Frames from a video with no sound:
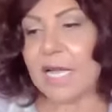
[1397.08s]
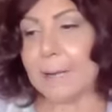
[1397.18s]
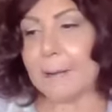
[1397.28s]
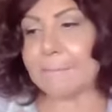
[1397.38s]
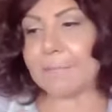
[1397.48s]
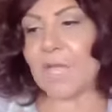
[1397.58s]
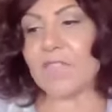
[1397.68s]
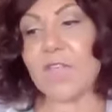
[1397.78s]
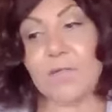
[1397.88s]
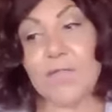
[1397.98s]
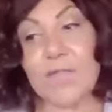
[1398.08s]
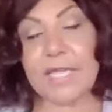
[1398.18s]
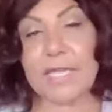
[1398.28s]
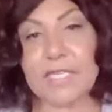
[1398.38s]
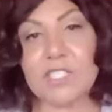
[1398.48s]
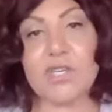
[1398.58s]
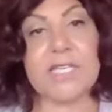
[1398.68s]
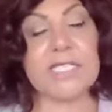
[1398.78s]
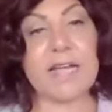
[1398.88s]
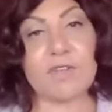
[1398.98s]
The other thing is you
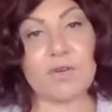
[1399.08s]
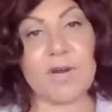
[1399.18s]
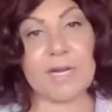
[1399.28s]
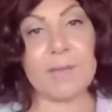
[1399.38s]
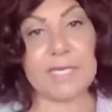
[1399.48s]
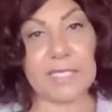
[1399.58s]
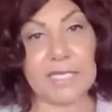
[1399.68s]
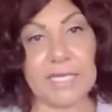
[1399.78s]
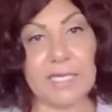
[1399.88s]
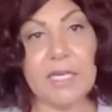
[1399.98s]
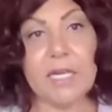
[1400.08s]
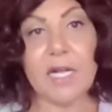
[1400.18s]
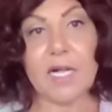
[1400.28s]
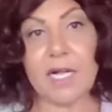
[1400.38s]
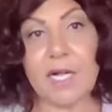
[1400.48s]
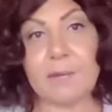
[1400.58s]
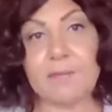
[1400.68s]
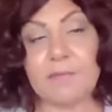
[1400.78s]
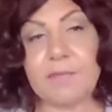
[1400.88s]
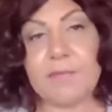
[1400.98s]
need to have the credibility.
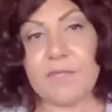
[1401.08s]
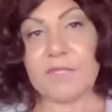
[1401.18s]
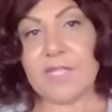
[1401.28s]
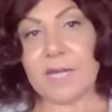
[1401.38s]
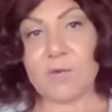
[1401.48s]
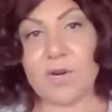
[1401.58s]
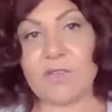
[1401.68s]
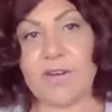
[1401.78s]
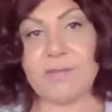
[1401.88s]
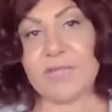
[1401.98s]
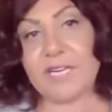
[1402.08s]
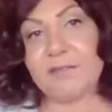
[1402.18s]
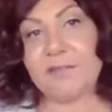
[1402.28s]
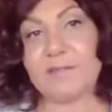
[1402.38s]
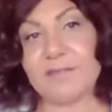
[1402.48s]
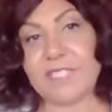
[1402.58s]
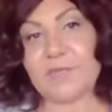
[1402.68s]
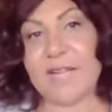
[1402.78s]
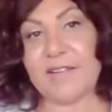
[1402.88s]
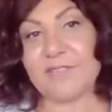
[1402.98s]
That word right up there,
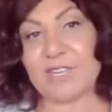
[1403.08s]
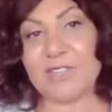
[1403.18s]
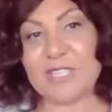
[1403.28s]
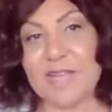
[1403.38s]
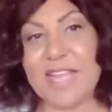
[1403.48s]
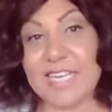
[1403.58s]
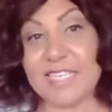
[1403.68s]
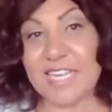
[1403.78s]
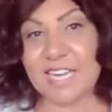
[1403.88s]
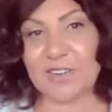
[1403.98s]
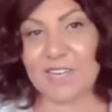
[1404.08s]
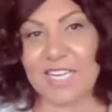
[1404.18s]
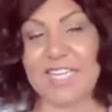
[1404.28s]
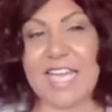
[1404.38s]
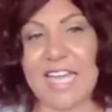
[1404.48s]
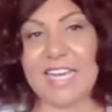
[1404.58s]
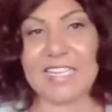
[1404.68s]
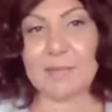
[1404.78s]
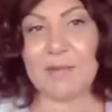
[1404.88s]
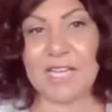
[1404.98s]
this way, I have to go this way. Integrity, that
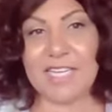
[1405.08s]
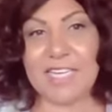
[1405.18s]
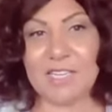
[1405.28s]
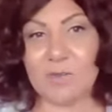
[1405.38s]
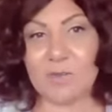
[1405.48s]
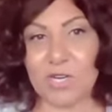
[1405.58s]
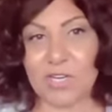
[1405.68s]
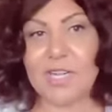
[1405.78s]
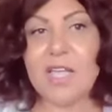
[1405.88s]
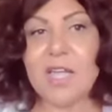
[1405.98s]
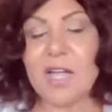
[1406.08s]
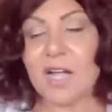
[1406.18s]
is my key word.